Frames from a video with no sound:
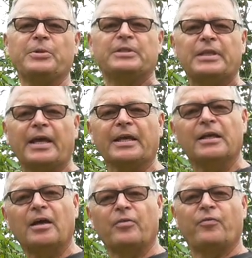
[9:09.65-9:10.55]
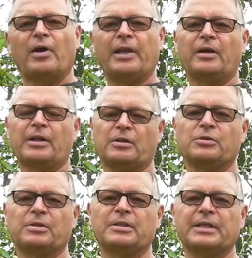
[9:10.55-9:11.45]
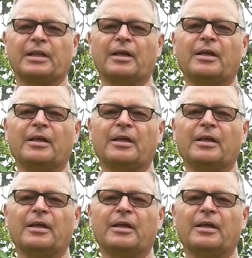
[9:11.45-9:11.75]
But today I finally got it onto the tiller.